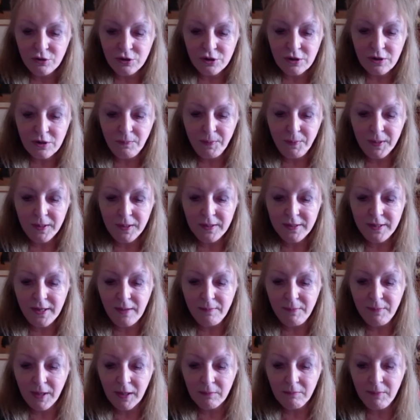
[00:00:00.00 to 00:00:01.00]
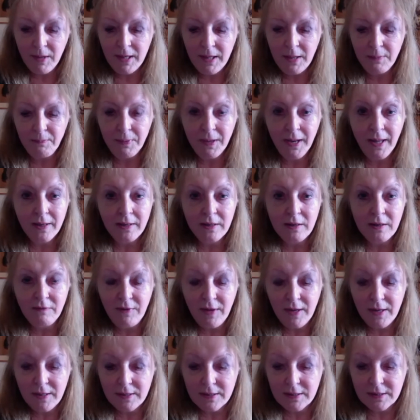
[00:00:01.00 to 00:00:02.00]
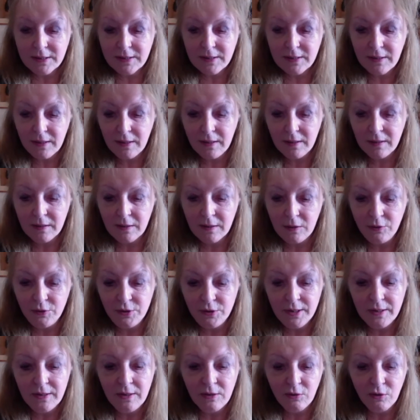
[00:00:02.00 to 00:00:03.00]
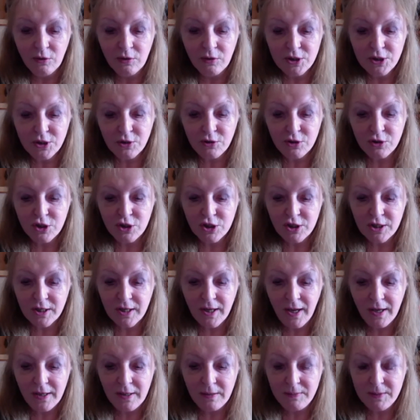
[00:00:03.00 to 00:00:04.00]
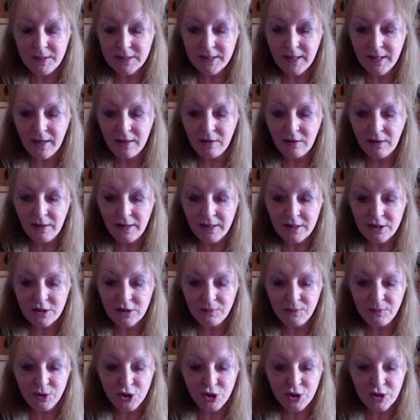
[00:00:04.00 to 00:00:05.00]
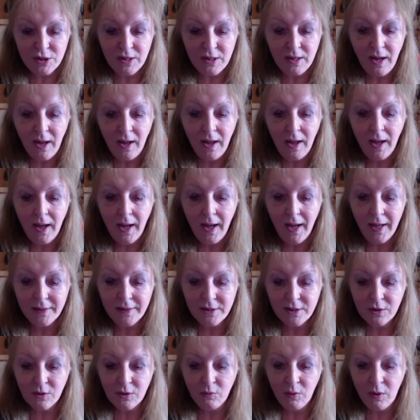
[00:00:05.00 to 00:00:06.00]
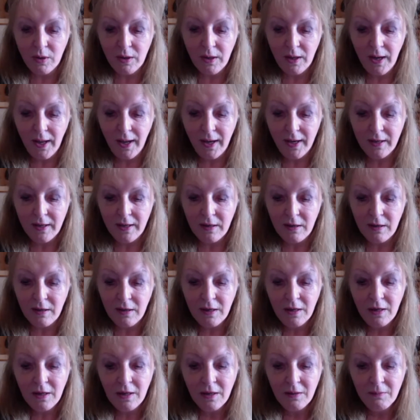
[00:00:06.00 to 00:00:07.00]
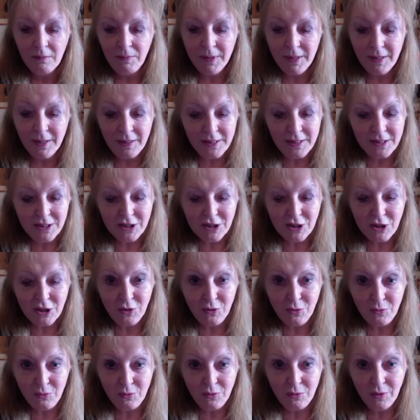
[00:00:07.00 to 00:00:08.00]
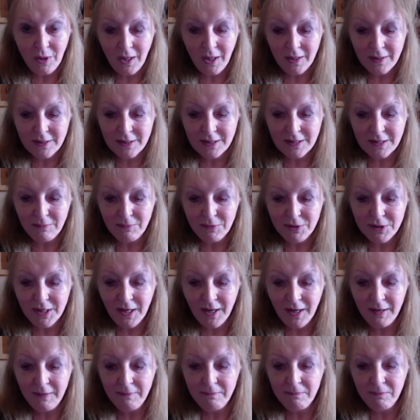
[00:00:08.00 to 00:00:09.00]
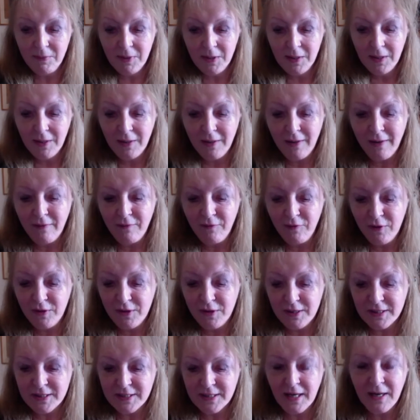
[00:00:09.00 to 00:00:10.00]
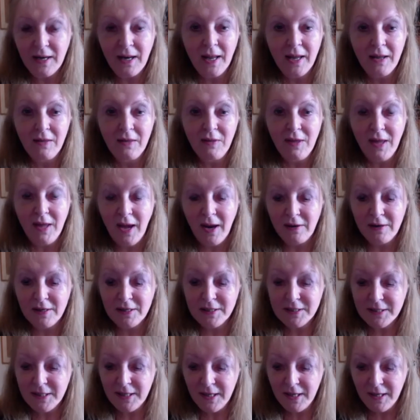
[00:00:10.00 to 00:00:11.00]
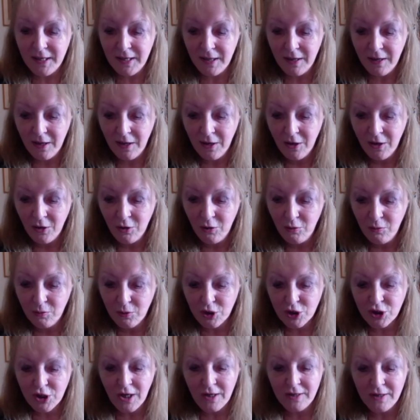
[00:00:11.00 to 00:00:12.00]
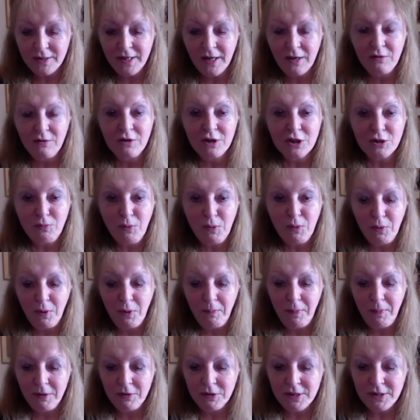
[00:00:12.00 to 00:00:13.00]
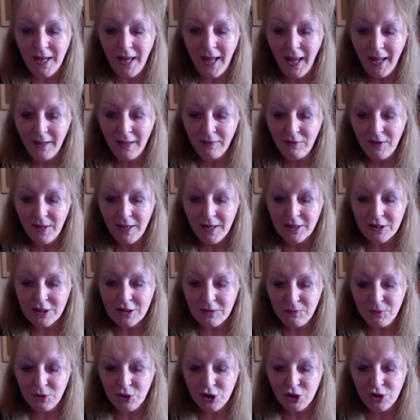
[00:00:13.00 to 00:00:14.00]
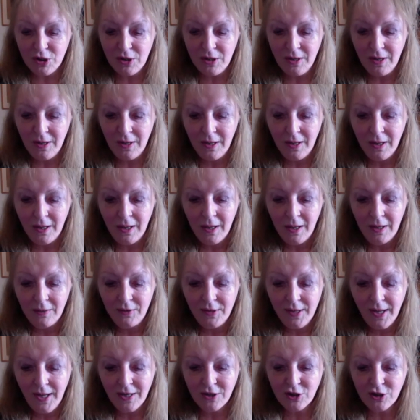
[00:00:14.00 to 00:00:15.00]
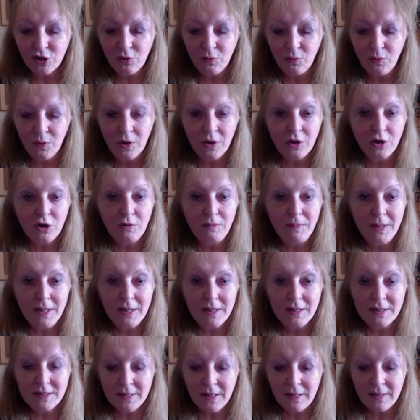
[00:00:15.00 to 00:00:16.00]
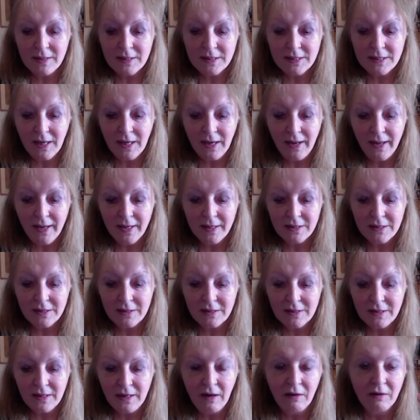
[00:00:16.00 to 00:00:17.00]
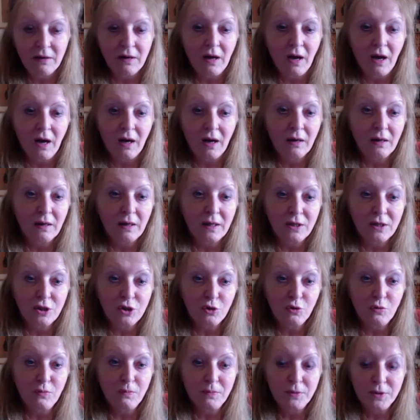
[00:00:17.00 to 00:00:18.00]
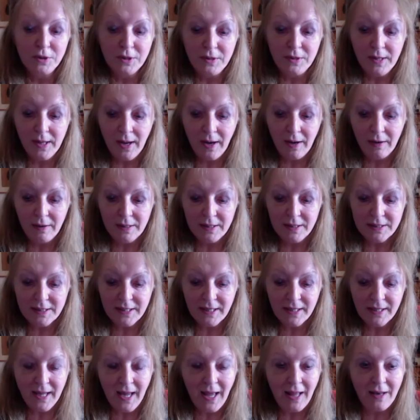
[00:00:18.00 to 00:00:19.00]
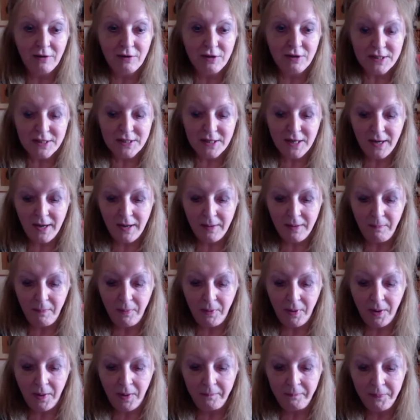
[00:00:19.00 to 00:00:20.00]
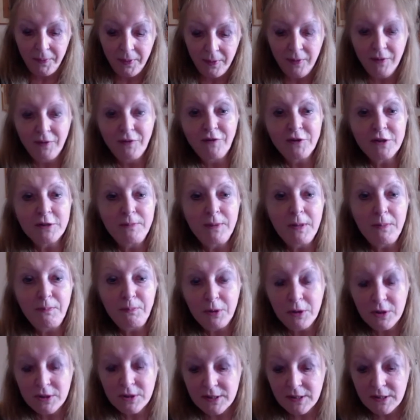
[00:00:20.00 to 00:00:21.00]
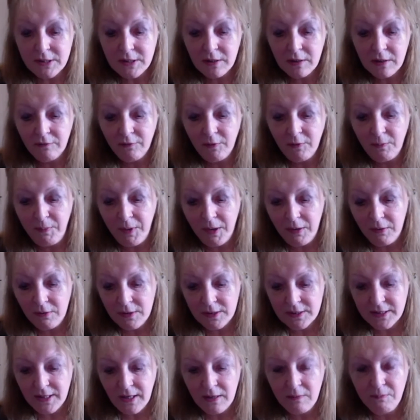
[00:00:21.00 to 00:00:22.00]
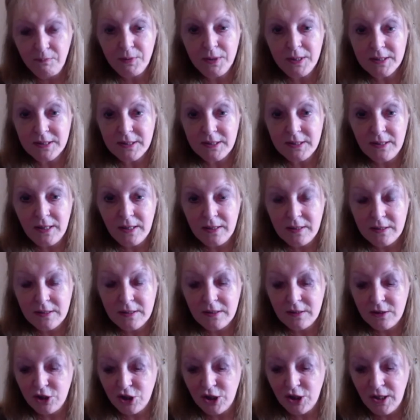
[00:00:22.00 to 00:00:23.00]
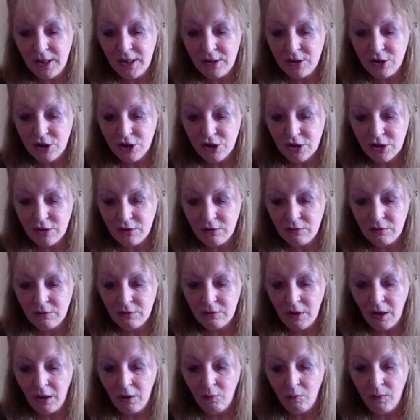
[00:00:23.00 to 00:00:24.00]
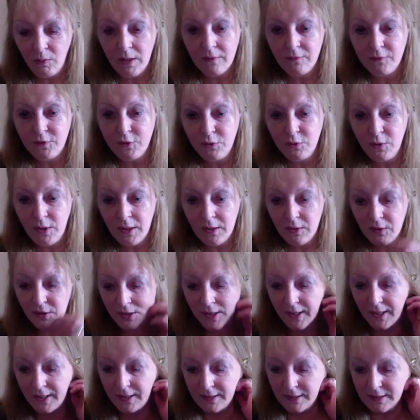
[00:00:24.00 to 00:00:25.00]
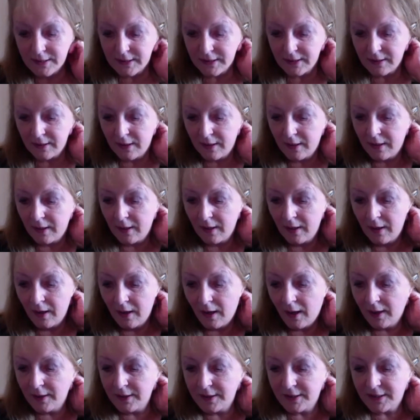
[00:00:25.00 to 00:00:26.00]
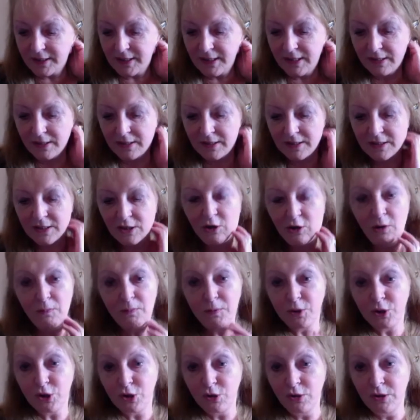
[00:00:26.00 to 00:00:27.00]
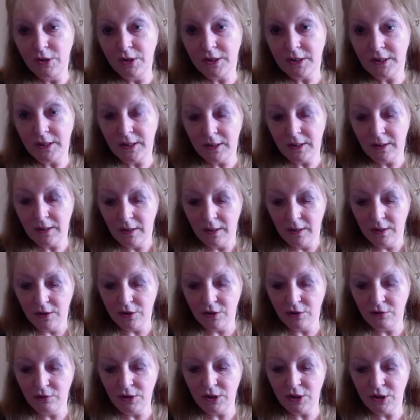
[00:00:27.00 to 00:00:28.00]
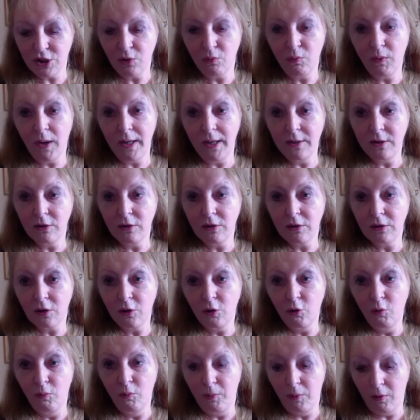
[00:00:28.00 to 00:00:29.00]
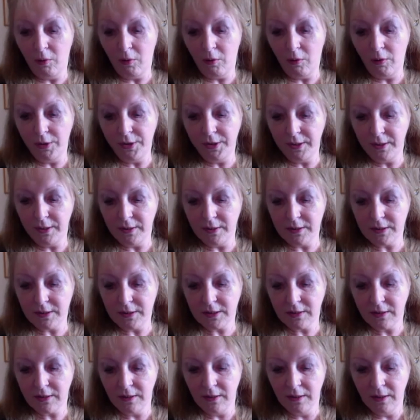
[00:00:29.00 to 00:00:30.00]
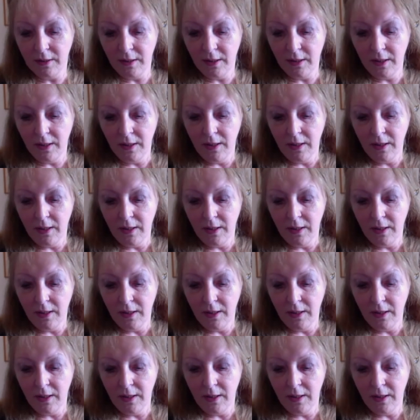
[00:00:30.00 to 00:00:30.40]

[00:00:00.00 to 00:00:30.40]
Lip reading: due to the pandemic, many planned events, including the Royal Scottish Academy's annual exhibition, had to go online. But at least you had some time to plan for this, unlike the RSA, who were shut down as we were about to hang the exhibition, and the actual work remains unselected and unhung, entombed in the RSA galleries in Edinburgh. We have to be positive about this unprecedented change to our way of doing things and see it as an opportunity to reach a wider global audience.